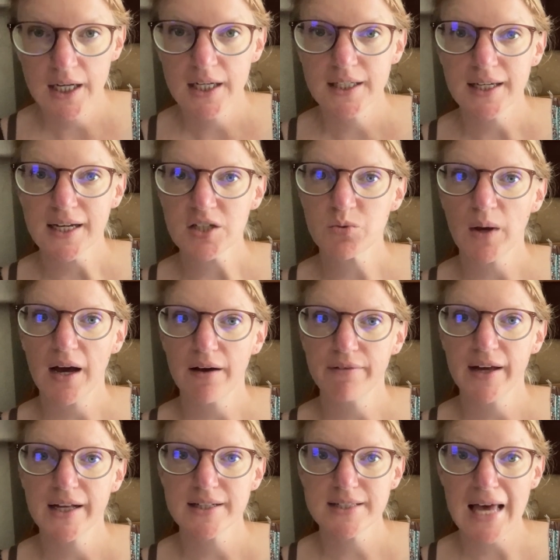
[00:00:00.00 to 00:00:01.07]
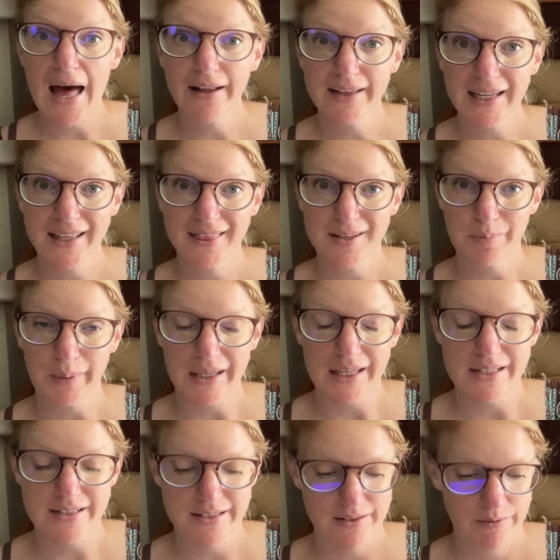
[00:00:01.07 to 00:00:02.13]
Next we have Telling the
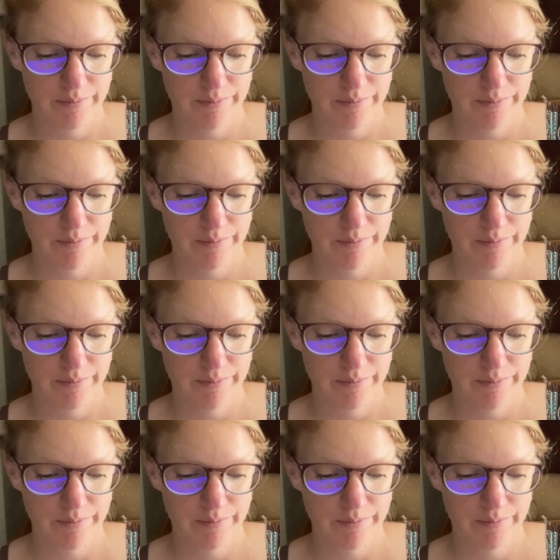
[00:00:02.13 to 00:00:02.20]
Bees.